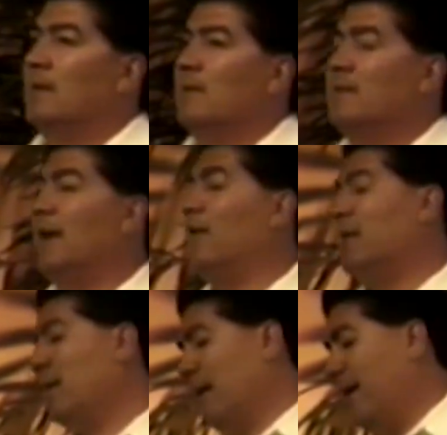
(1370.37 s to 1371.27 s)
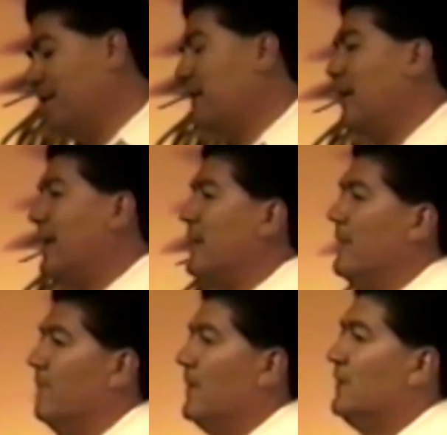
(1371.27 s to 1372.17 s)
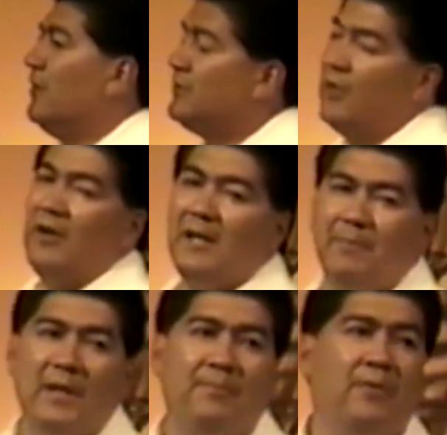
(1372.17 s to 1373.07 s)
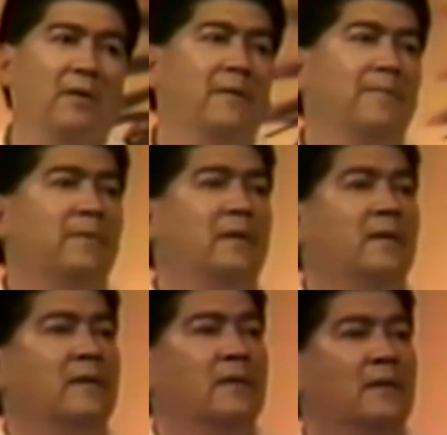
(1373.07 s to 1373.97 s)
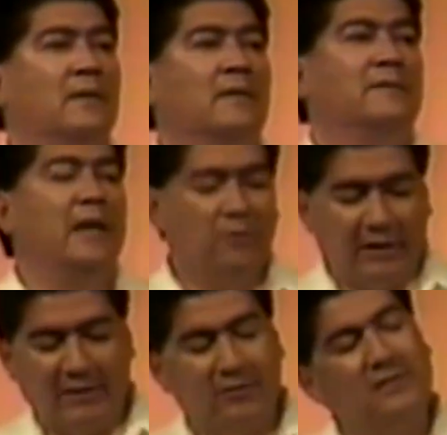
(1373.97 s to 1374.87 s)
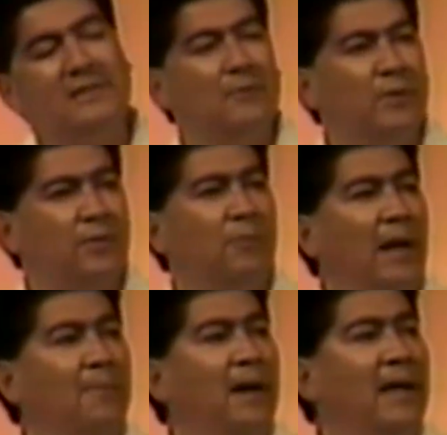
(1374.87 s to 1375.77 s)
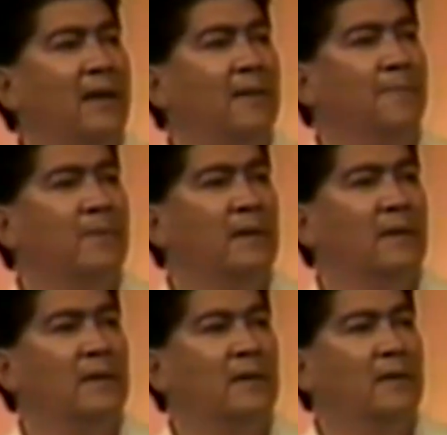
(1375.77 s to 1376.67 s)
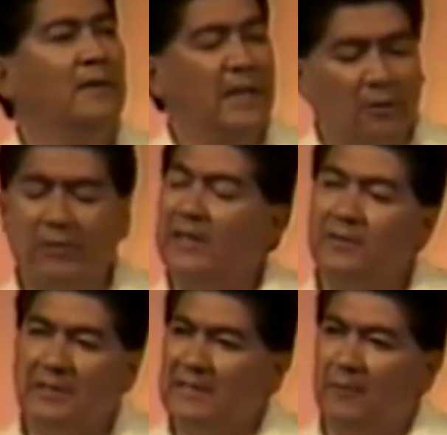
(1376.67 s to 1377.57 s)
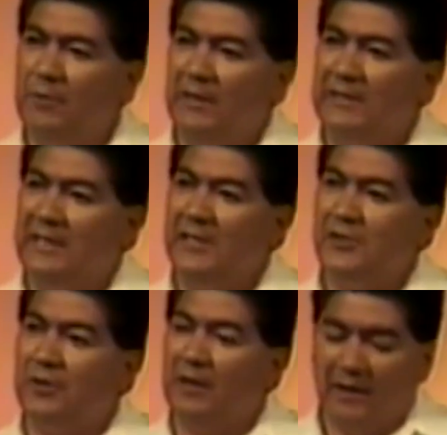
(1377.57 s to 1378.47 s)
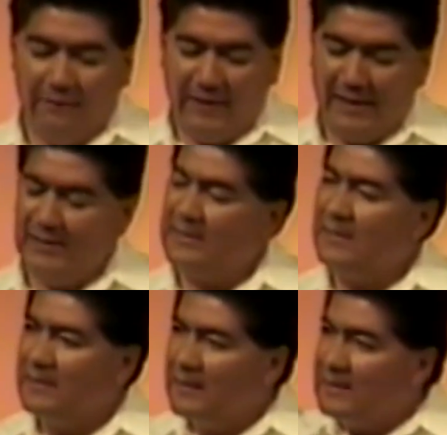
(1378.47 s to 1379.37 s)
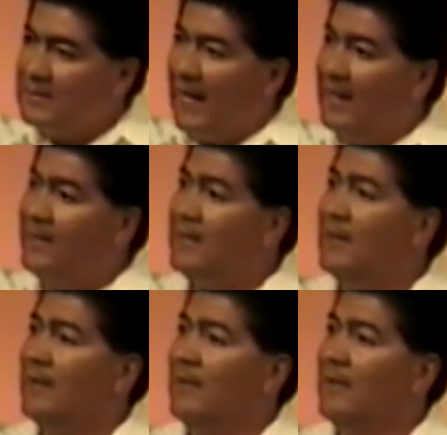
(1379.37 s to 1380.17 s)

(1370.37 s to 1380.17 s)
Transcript: They're unclean, they're dirty people. They don't get to sit with a rabbi, they don't get to sit with a teacher of his standing.